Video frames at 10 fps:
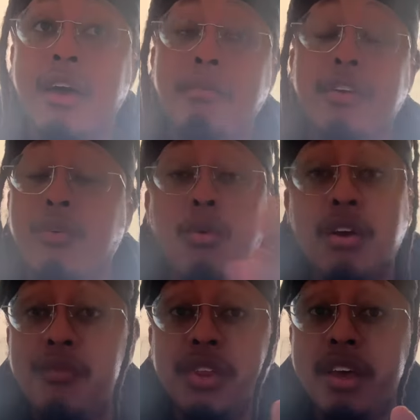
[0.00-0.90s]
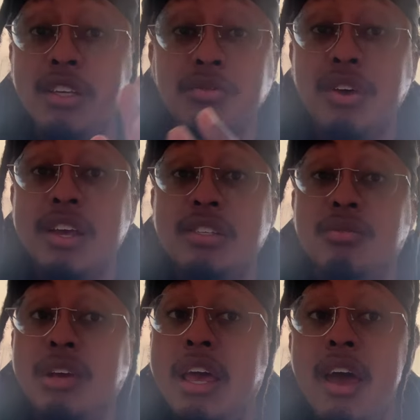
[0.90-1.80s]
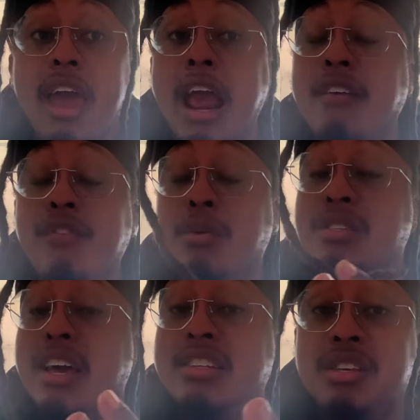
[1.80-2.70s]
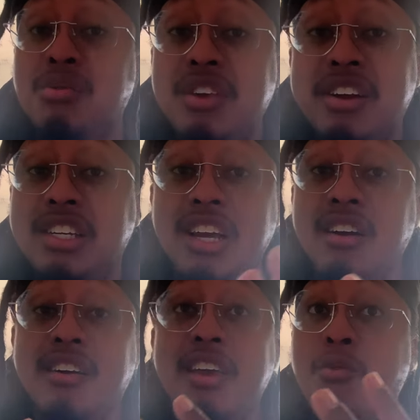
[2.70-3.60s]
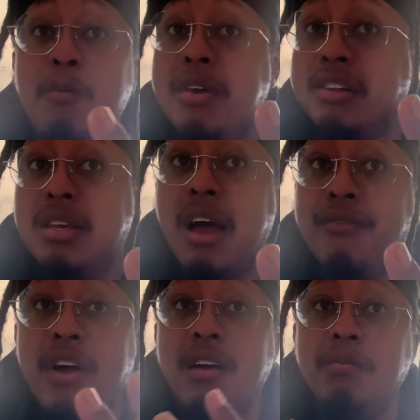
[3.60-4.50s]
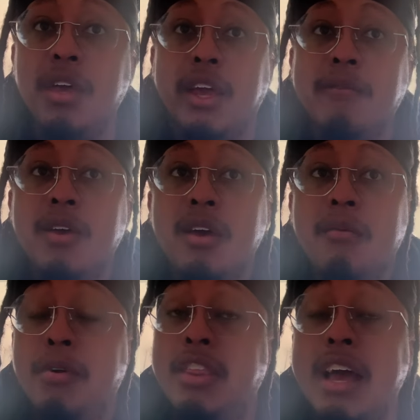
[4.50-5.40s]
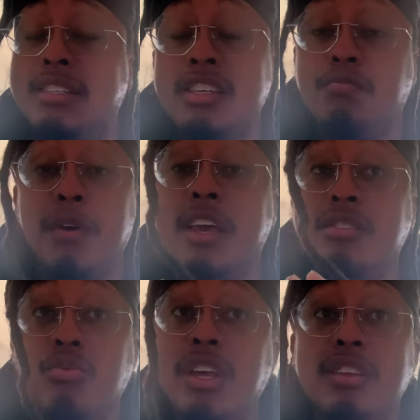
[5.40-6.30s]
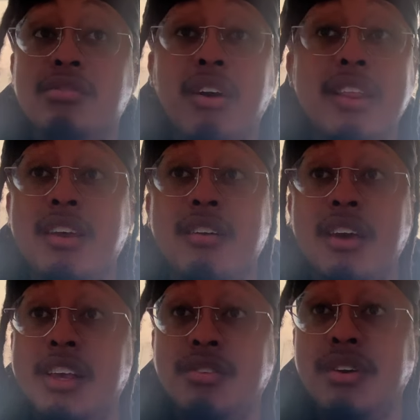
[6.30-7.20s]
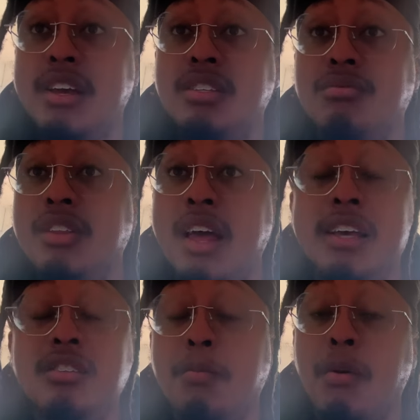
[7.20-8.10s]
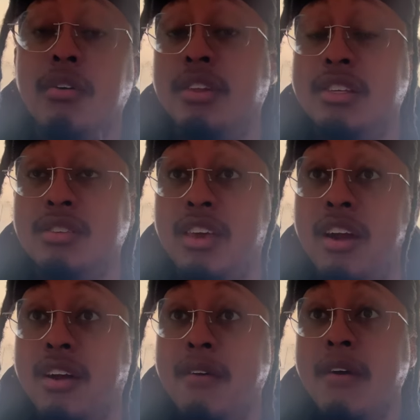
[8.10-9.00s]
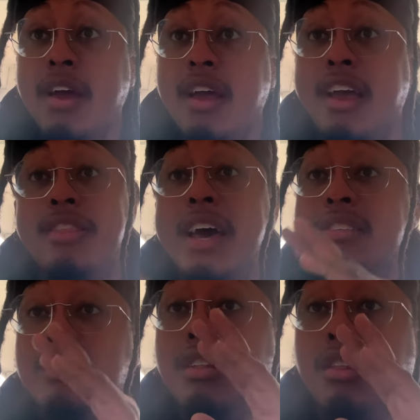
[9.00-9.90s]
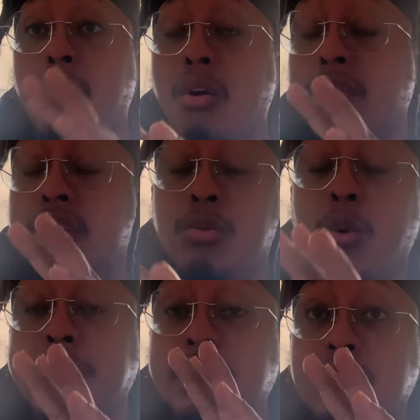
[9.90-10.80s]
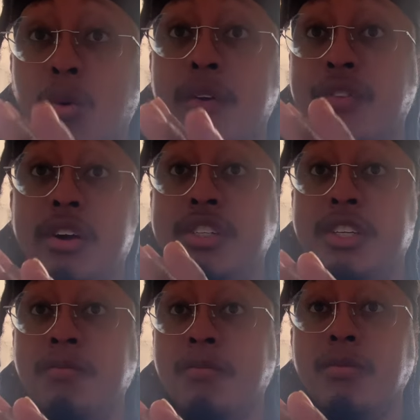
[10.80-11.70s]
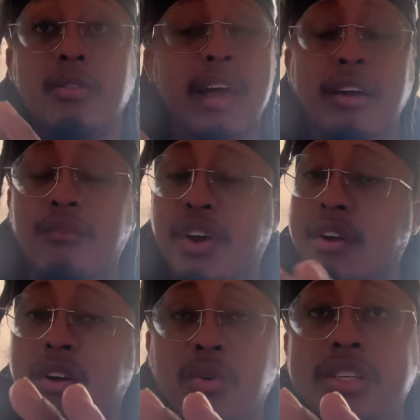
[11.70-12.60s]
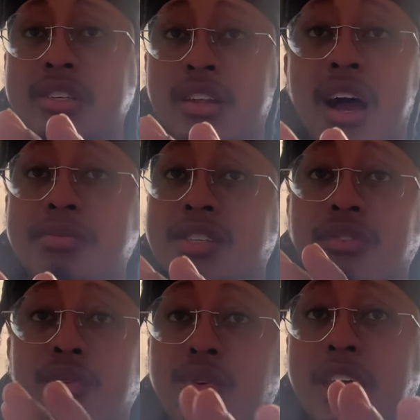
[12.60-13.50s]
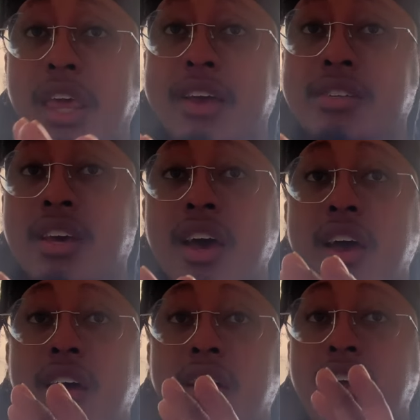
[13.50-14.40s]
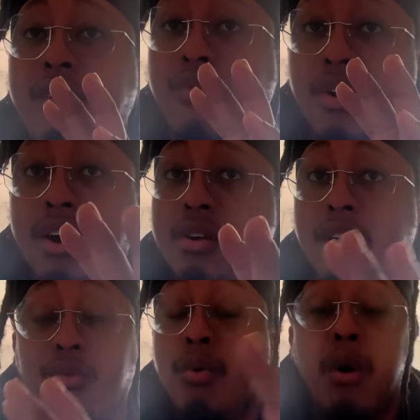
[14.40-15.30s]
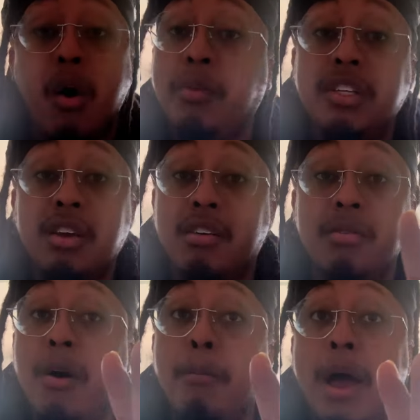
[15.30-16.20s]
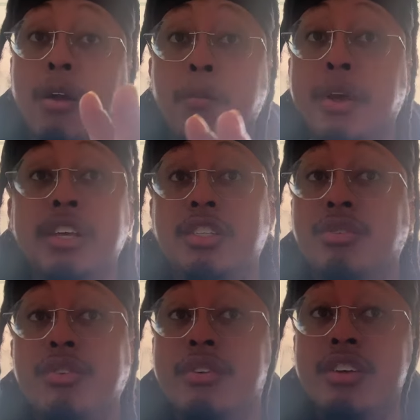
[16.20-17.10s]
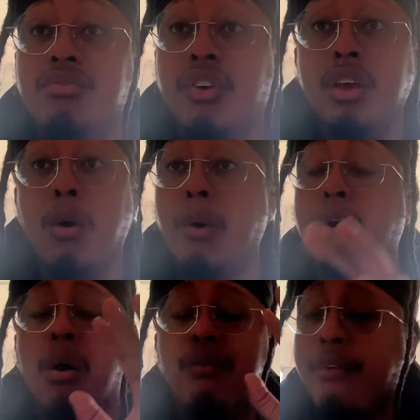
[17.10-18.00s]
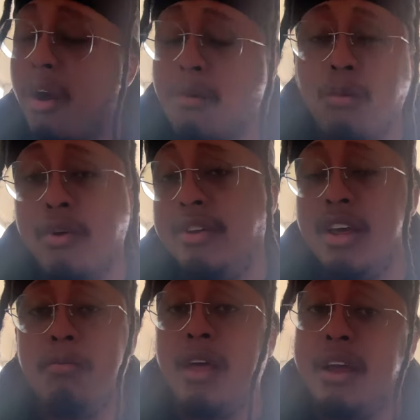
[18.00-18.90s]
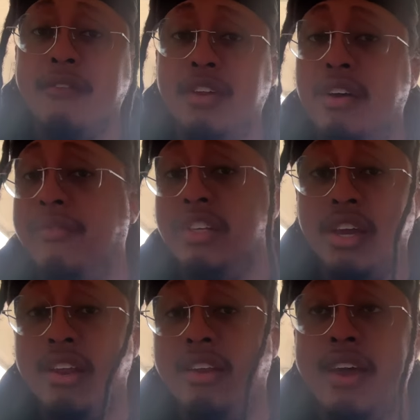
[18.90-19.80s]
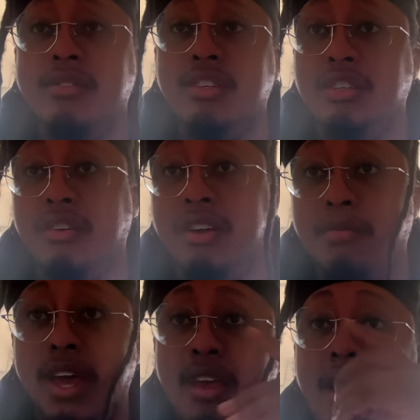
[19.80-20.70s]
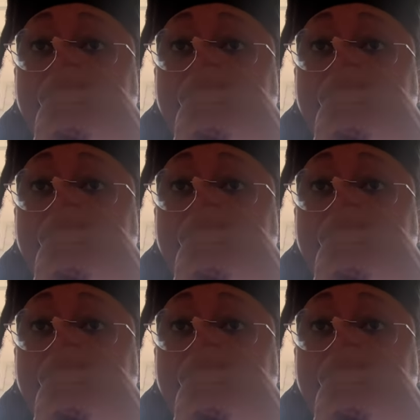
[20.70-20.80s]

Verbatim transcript: But if it weren't for the injury history, and if he was like 2 years younger, he would be a top 5 pick. But that's his biggest weakness right there. The injury history, that's the part that's scary. And that's the long story short version, like a very quick synopsis of who he is. If we were only talking about Michael Penix Jr. in this video, I would go far more in depth like I've done for Jaden Daniels and Drake May.